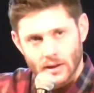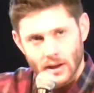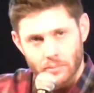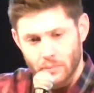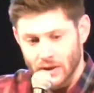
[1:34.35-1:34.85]

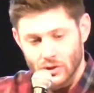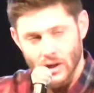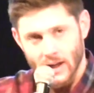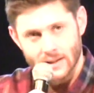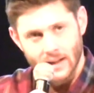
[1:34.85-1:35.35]
like big
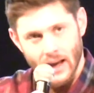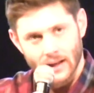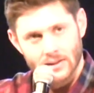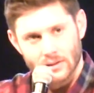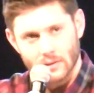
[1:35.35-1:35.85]
giant
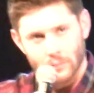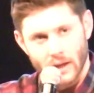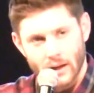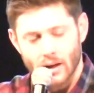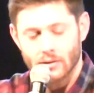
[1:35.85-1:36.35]
tanks, and I'm
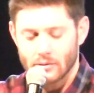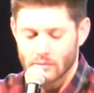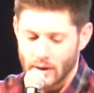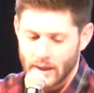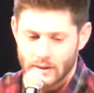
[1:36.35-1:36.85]
like, oh
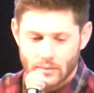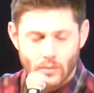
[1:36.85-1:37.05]
great,